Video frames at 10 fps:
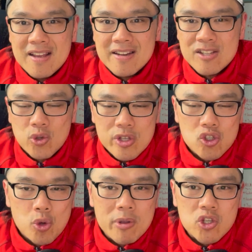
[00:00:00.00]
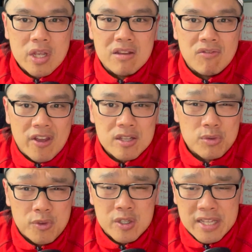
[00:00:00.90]
There's only so much you can invest
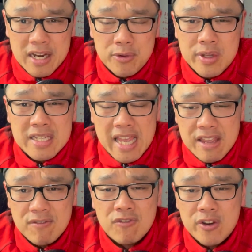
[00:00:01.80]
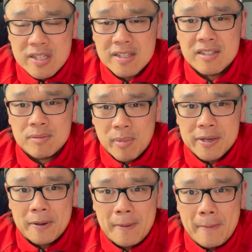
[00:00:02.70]
with your salaries every single
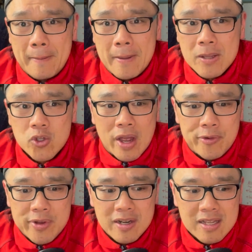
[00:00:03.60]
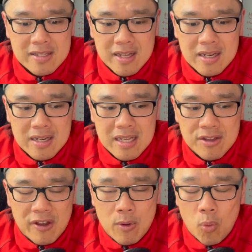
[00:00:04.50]
month. So I realized that
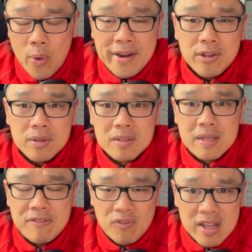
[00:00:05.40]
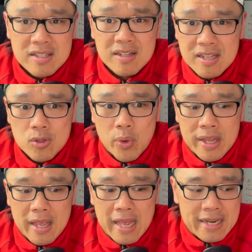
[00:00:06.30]
if I went on investing this
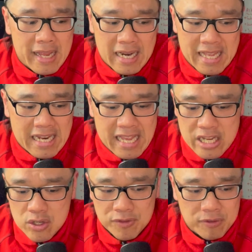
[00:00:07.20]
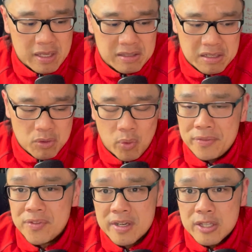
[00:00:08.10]
way at the late age of like
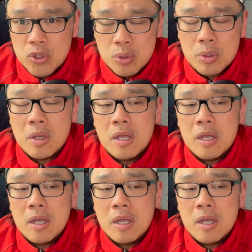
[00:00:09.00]
31, 32,